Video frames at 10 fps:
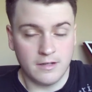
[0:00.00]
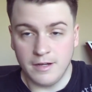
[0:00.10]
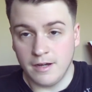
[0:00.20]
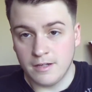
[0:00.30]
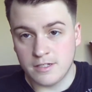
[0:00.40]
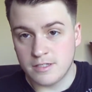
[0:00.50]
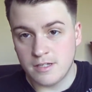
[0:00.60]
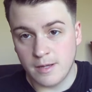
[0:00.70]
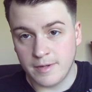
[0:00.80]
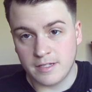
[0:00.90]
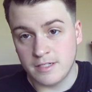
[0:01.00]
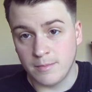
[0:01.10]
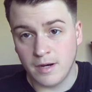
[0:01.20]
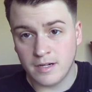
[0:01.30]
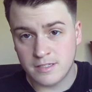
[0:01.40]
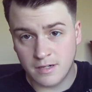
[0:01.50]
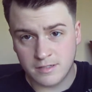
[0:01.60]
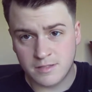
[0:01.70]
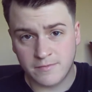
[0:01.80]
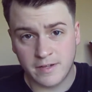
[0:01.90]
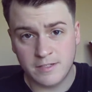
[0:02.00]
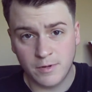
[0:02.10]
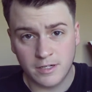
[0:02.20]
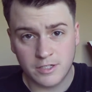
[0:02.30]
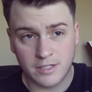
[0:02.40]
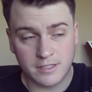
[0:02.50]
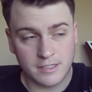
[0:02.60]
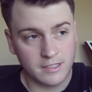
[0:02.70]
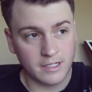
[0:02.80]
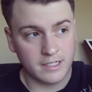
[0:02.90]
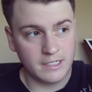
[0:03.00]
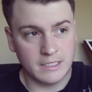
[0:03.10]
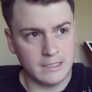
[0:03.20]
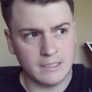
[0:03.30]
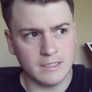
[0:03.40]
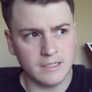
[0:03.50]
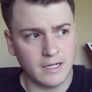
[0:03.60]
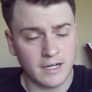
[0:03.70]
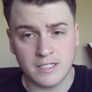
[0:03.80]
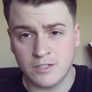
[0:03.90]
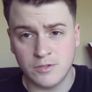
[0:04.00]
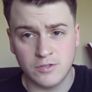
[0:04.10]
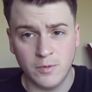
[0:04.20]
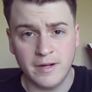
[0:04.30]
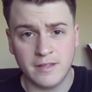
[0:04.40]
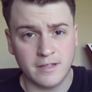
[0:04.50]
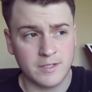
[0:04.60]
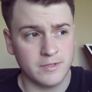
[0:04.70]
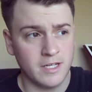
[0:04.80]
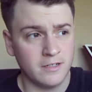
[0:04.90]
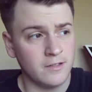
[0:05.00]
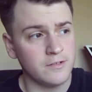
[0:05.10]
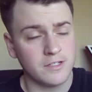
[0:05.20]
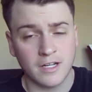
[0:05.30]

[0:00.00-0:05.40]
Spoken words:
yeah, it's just, I mean, 10 bucks on some face wash, that's like, I could do so many things with $10.